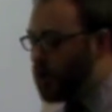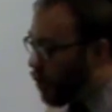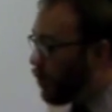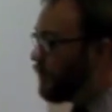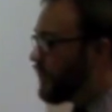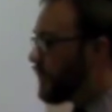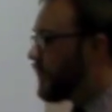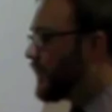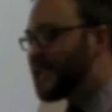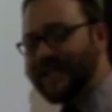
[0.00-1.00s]
Kommt
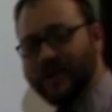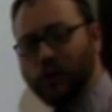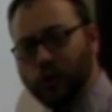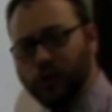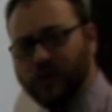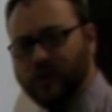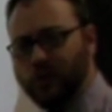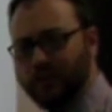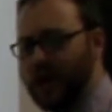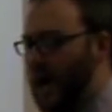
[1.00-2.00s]
die Susan
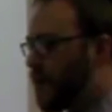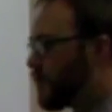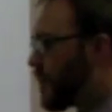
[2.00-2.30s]
3